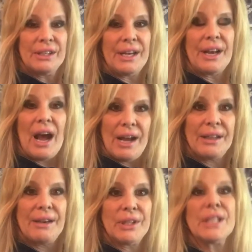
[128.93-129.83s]
And eye
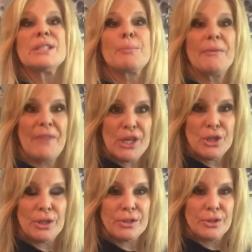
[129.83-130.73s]
level is
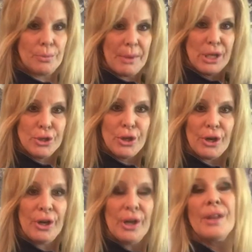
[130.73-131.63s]
professional. So make
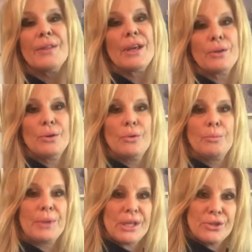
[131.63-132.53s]
sure that you
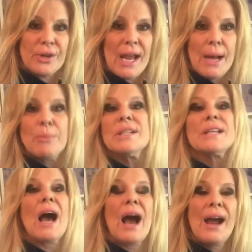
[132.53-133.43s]
place your cameras
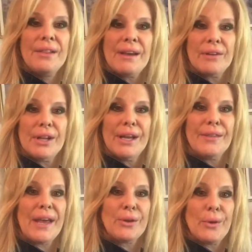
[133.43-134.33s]
eye level
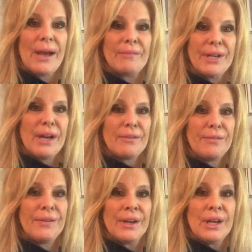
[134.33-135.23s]
and that you have enough
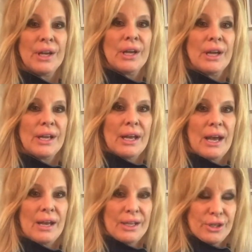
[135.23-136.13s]

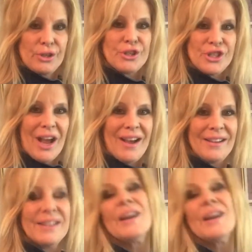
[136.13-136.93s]
uh, in your shot.